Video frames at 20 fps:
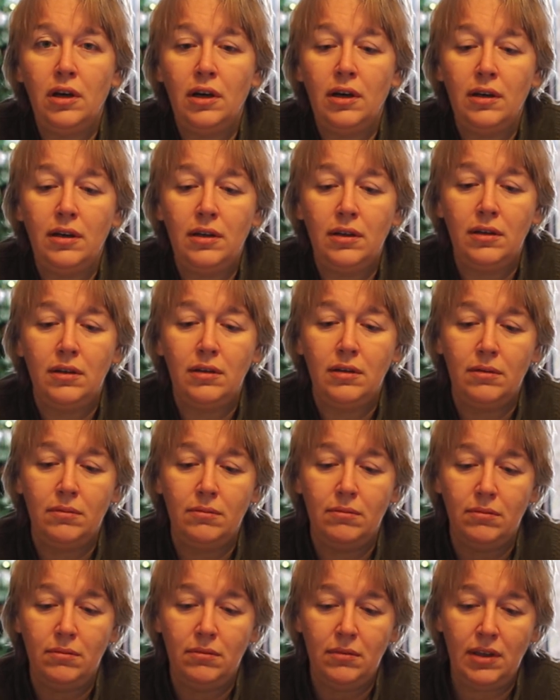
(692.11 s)

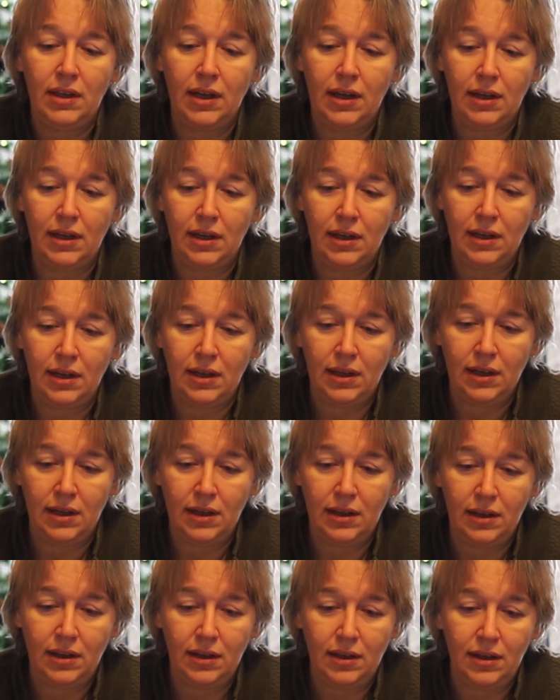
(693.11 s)
on
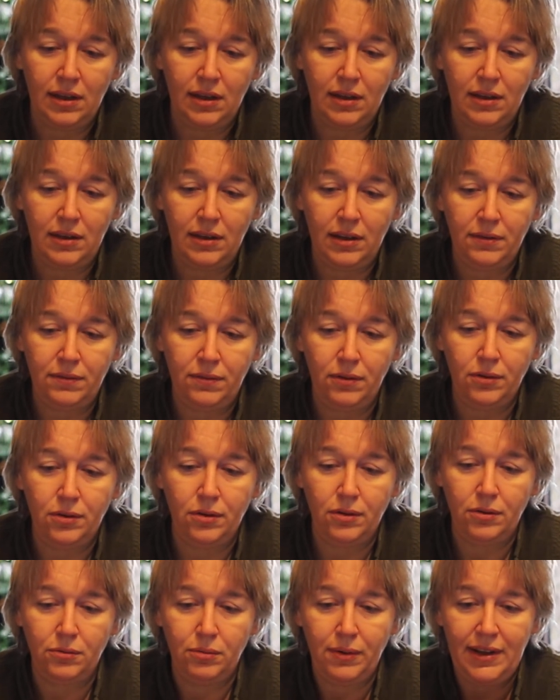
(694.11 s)
the
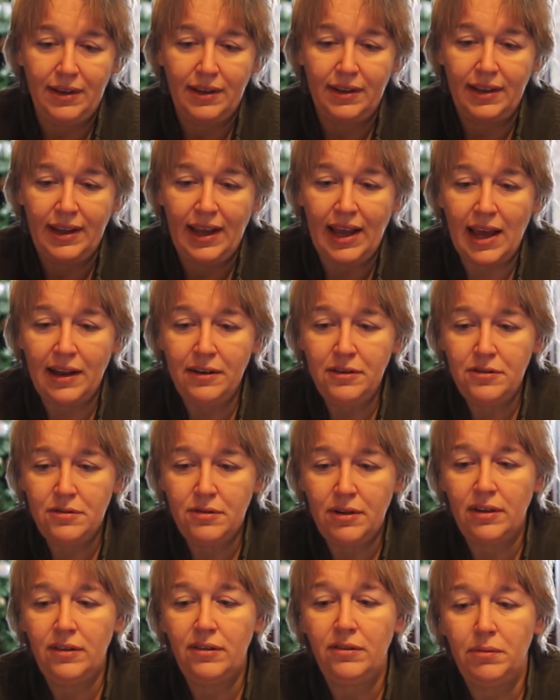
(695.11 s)
floor with the
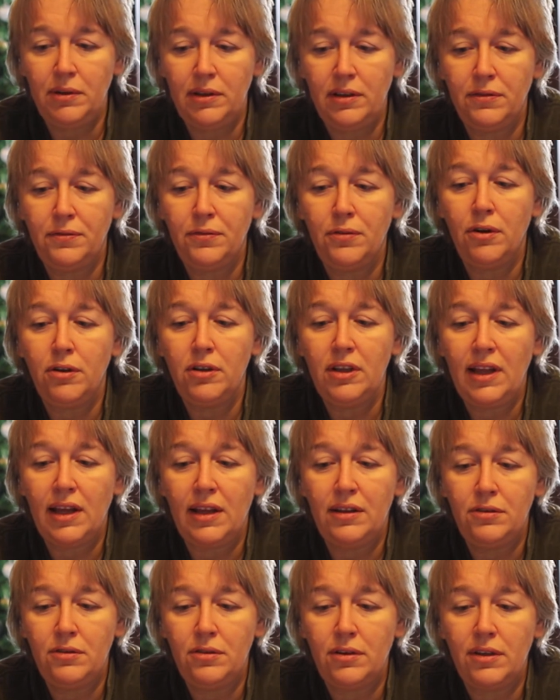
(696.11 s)
entrance, with the front
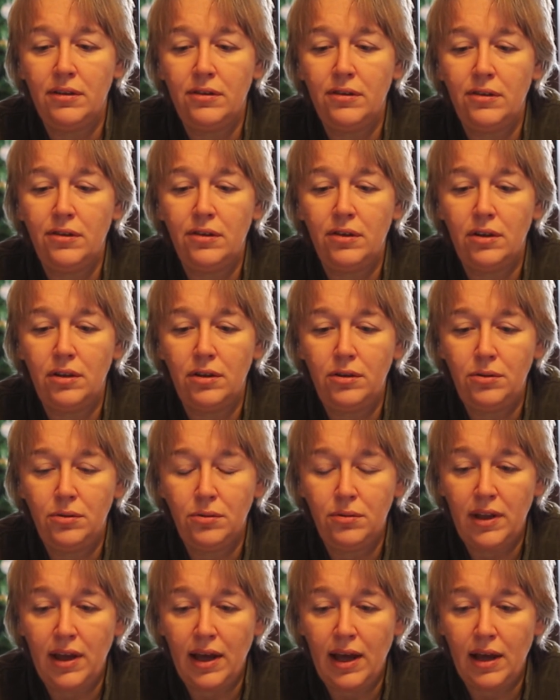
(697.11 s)
entrance
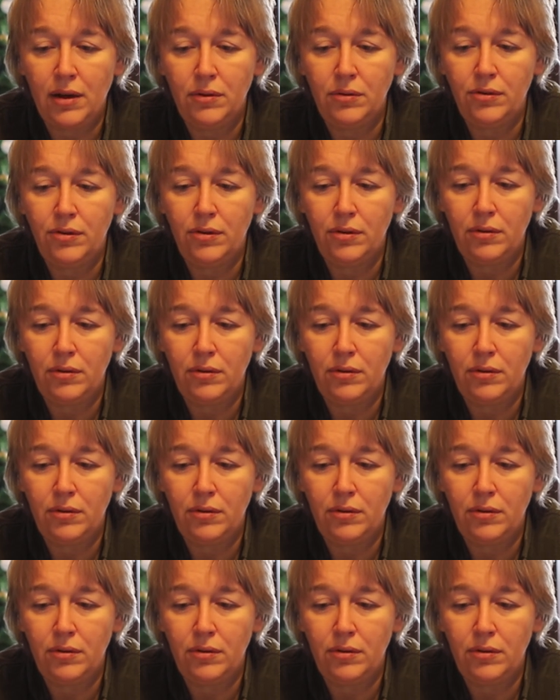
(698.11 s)
to the house.